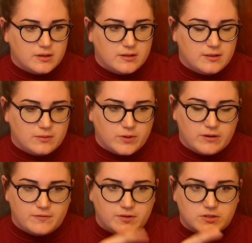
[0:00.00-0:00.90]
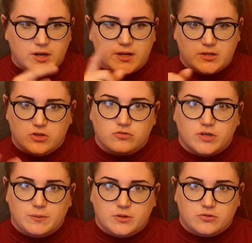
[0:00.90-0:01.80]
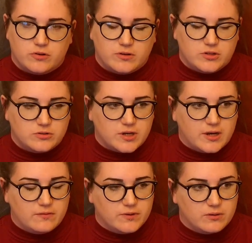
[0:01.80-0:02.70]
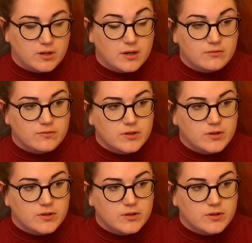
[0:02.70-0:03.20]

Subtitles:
thing where if you die in your dream, you die in real life.